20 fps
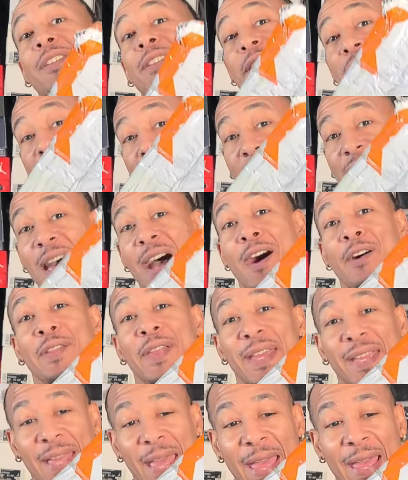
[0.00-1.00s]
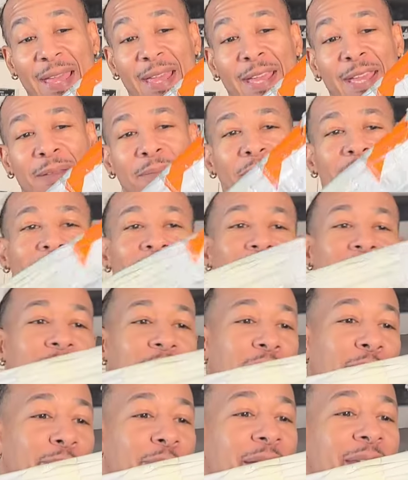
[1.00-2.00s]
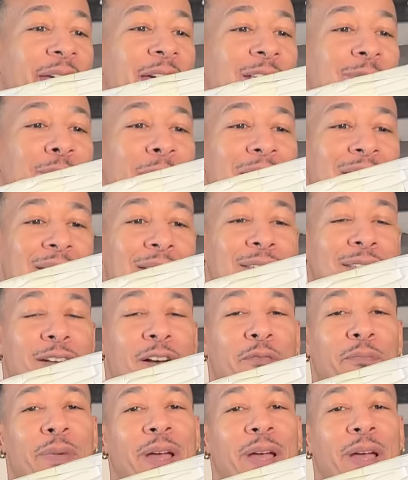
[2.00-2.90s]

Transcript: this is how they came. Got the FedEx box and stuff,